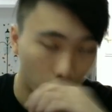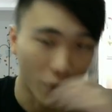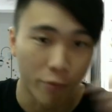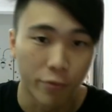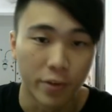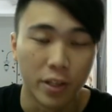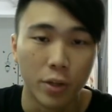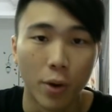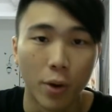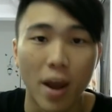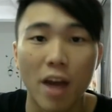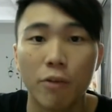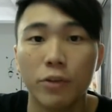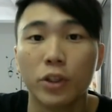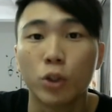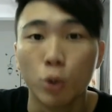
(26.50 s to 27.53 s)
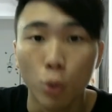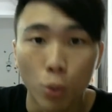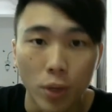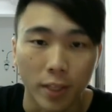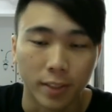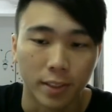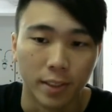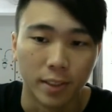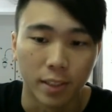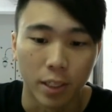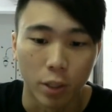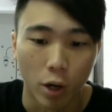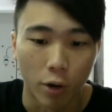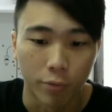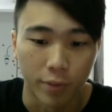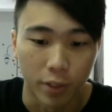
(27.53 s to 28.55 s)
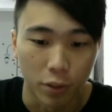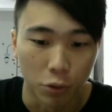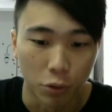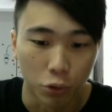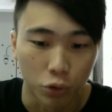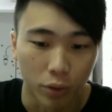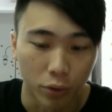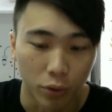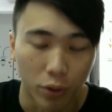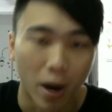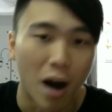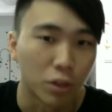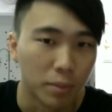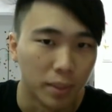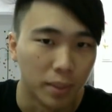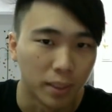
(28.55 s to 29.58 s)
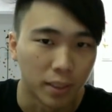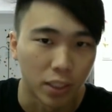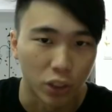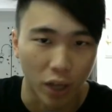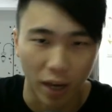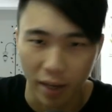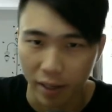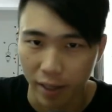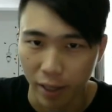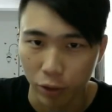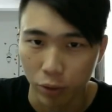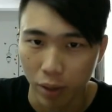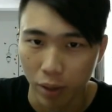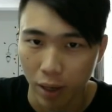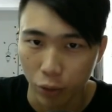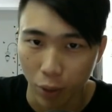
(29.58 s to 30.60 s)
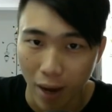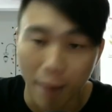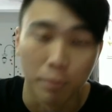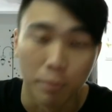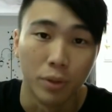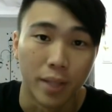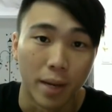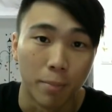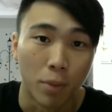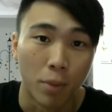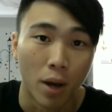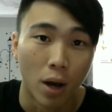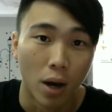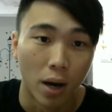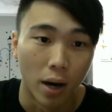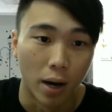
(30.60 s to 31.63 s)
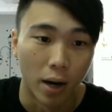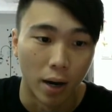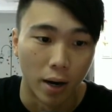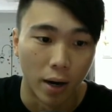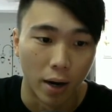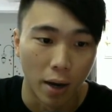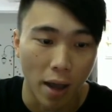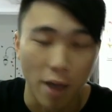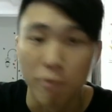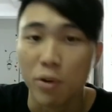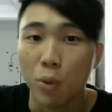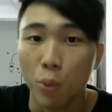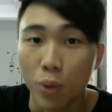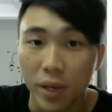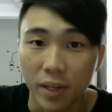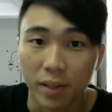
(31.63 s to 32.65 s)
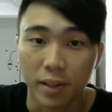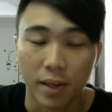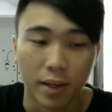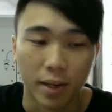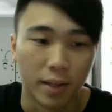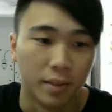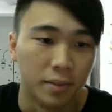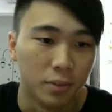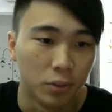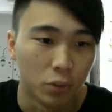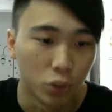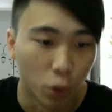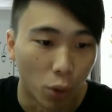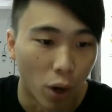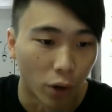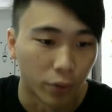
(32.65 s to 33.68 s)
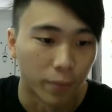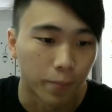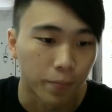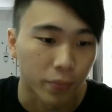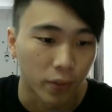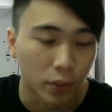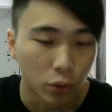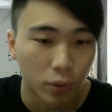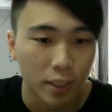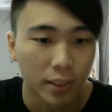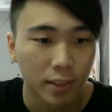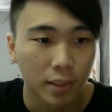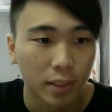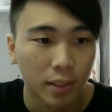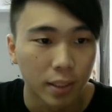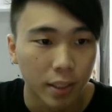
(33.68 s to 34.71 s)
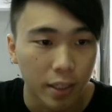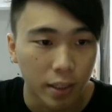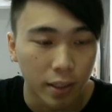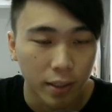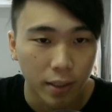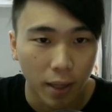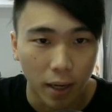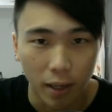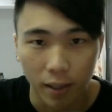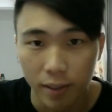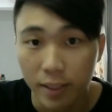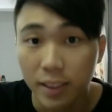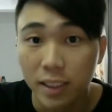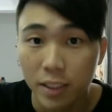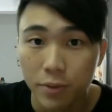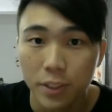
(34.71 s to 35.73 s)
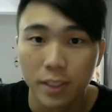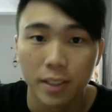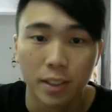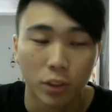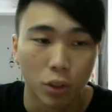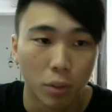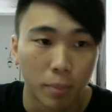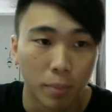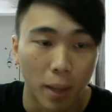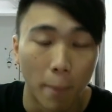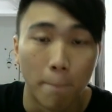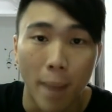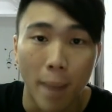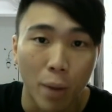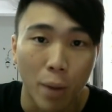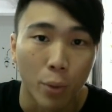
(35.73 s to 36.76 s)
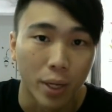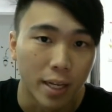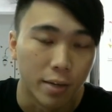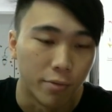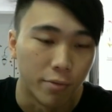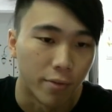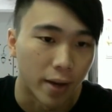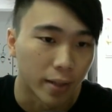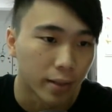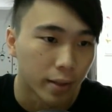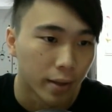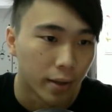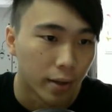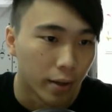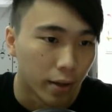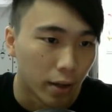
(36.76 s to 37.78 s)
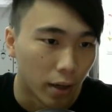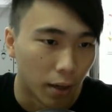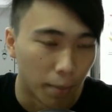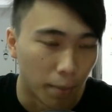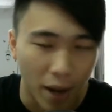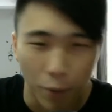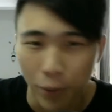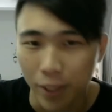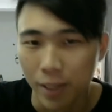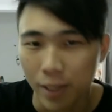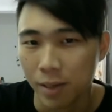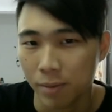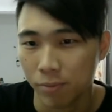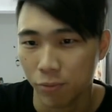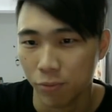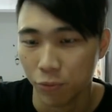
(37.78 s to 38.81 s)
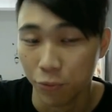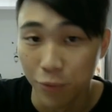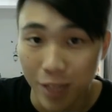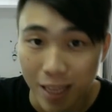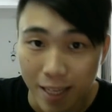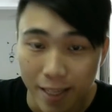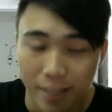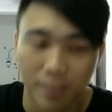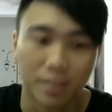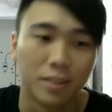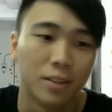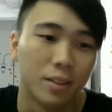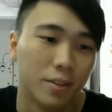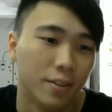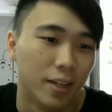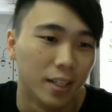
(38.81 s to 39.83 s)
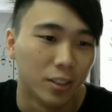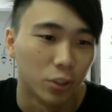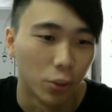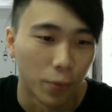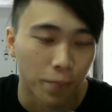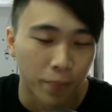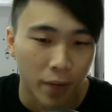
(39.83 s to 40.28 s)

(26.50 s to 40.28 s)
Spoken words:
video every 2 weeks instead of the usual, ultimate stage. I get to upload them every week and so on. Right, so this series here is going to be a bi-weekly event, a bi-weekly release, right? So